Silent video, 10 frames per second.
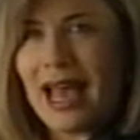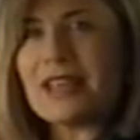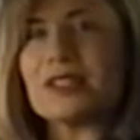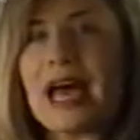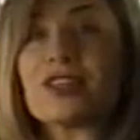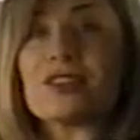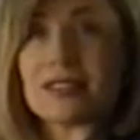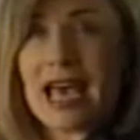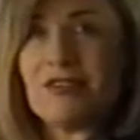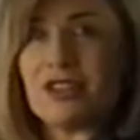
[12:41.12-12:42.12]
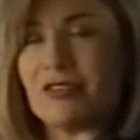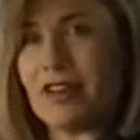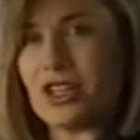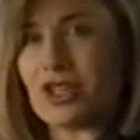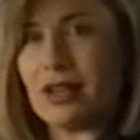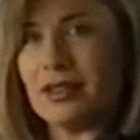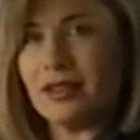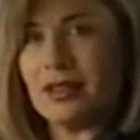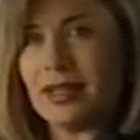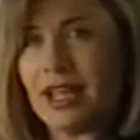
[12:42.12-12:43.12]
As an added safety feature,
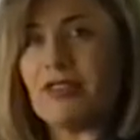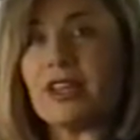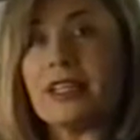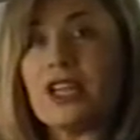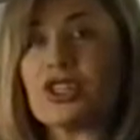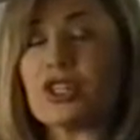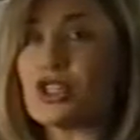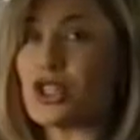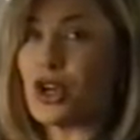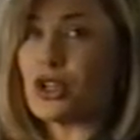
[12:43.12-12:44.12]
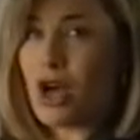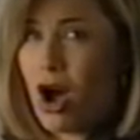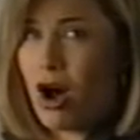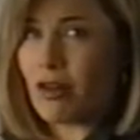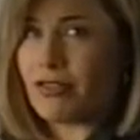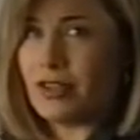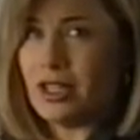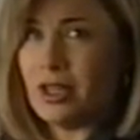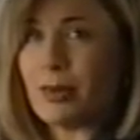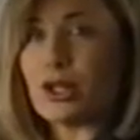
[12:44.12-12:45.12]
if the ignition is turned off
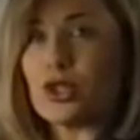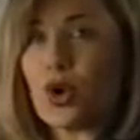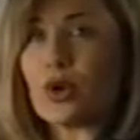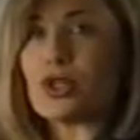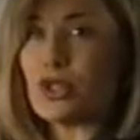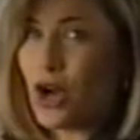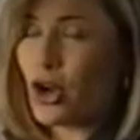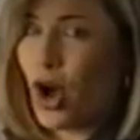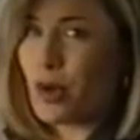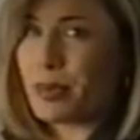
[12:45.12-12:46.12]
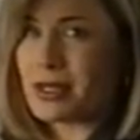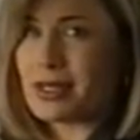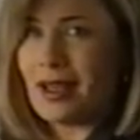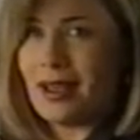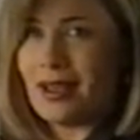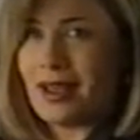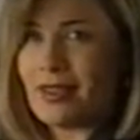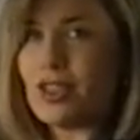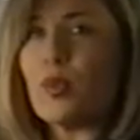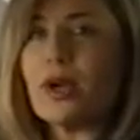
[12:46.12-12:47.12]
but a door is not opened,
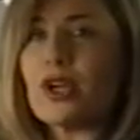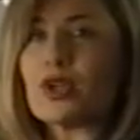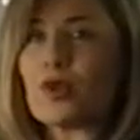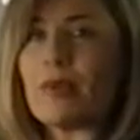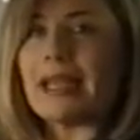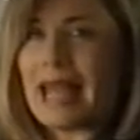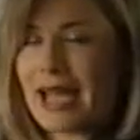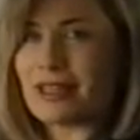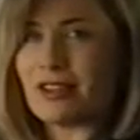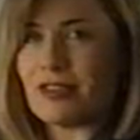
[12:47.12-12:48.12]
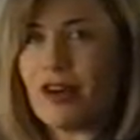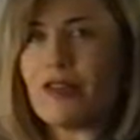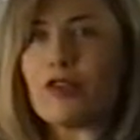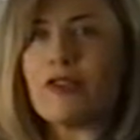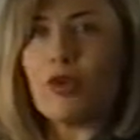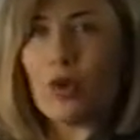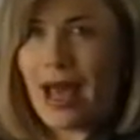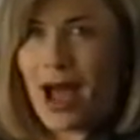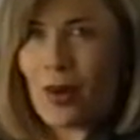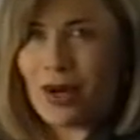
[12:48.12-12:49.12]
then the windows remain active for a full
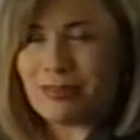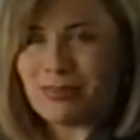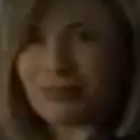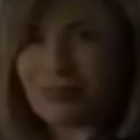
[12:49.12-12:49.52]
hour.